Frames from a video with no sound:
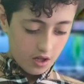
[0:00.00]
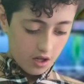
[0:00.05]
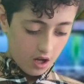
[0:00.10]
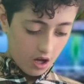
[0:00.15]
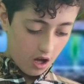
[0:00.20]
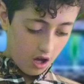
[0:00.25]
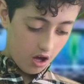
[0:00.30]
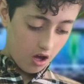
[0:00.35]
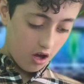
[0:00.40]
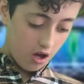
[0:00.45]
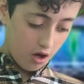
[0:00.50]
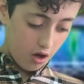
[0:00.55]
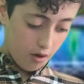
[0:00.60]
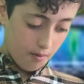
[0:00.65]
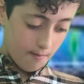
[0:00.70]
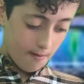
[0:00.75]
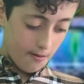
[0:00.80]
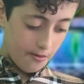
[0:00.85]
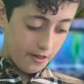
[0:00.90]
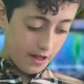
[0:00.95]

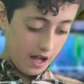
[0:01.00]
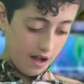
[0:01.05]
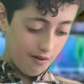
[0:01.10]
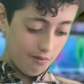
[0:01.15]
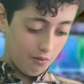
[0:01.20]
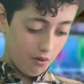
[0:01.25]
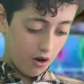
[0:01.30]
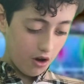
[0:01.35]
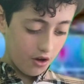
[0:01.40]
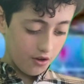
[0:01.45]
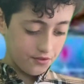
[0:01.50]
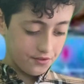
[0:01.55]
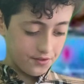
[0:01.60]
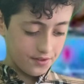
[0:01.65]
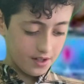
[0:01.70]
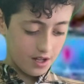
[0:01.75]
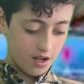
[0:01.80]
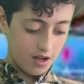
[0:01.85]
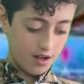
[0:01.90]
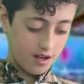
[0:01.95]
Um, there was
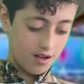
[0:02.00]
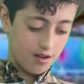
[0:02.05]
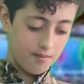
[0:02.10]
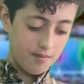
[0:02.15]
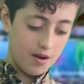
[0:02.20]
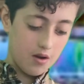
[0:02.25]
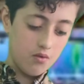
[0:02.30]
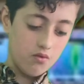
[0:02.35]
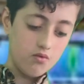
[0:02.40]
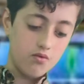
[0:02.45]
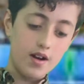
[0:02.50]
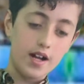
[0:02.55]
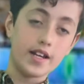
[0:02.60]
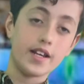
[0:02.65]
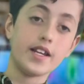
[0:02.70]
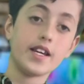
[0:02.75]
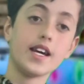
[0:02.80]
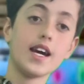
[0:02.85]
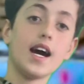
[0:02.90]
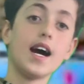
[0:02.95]
um, a
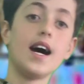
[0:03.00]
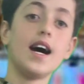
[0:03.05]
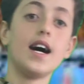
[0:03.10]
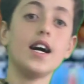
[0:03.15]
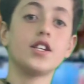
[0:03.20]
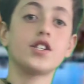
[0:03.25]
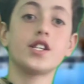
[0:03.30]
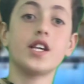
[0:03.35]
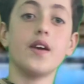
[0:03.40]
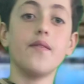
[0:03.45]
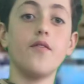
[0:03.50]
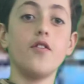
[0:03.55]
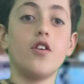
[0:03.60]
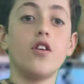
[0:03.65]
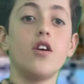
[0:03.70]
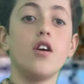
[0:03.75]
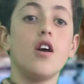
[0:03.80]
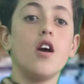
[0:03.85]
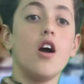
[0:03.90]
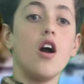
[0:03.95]
red card
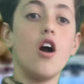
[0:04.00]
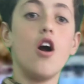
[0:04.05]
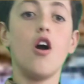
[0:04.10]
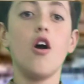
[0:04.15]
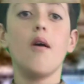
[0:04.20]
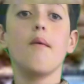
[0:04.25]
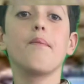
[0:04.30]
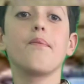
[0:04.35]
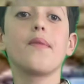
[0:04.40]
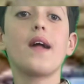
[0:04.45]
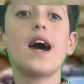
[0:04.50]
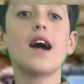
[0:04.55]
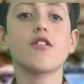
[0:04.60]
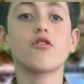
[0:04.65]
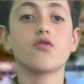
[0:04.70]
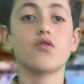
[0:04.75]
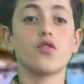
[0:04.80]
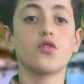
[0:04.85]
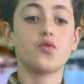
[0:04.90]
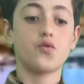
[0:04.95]
given um, that
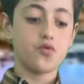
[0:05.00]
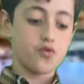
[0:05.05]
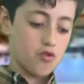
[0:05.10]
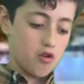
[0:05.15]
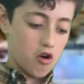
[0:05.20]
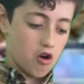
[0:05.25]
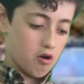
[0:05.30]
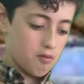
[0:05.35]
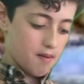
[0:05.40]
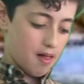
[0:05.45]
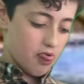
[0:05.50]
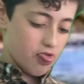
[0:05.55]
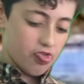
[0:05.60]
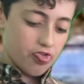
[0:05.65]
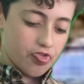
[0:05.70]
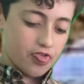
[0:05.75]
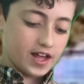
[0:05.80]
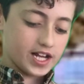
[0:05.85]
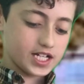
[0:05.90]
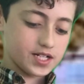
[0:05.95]
was from
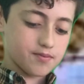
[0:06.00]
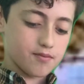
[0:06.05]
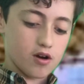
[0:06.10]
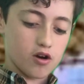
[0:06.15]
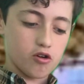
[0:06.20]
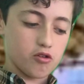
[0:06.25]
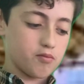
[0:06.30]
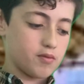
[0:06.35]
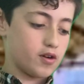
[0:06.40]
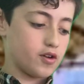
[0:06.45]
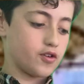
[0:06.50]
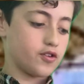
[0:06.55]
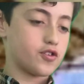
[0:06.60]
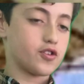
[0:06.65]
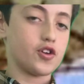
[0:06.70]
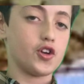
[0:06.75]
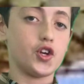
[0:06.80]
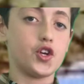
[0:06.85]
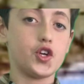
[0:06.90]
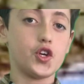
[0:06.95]
This
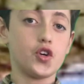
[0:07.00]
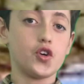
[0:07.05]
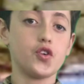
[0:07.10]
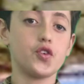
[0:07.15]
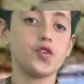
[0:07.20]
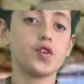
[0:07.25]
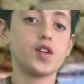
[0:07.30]
Moment Just